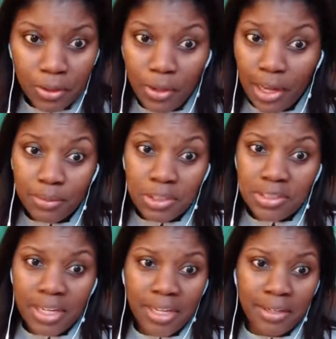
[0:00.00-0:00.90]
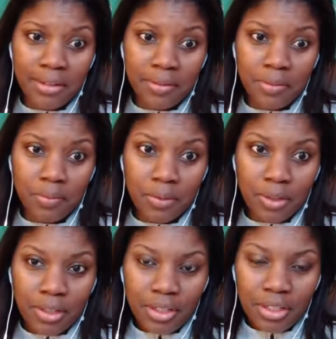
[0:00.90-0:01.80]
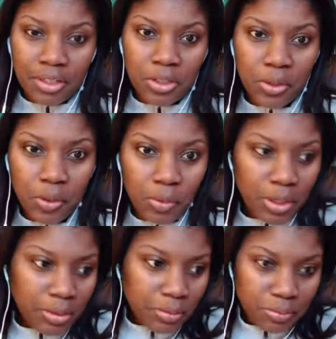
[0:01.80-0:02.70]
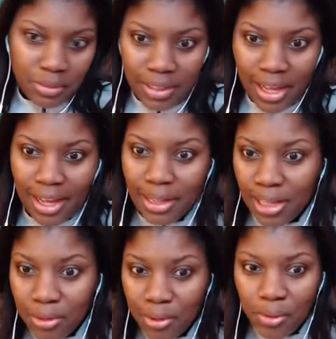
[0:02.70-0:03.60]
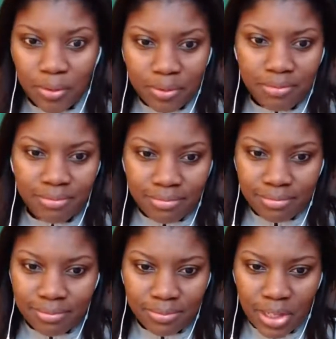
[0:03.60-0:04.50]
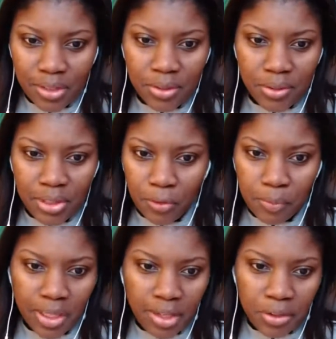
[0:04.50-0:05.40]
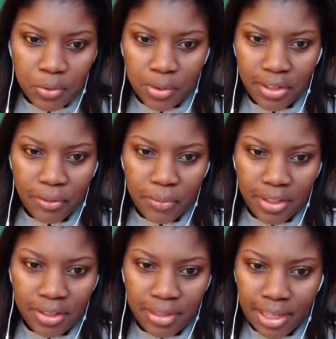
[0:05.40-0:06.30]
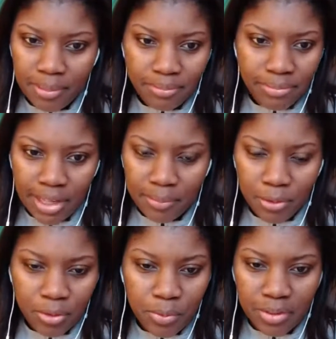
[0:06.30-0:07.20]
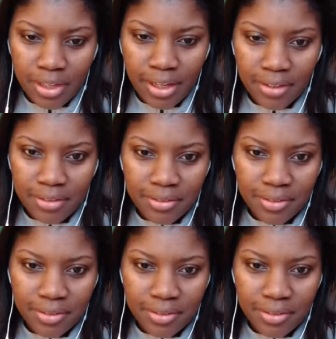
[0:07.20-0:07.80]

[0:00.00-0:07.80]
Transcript: Now, I'm just saying, you know what? I don't know. I don't know. Help me out. You want to help me out? I'm good with that.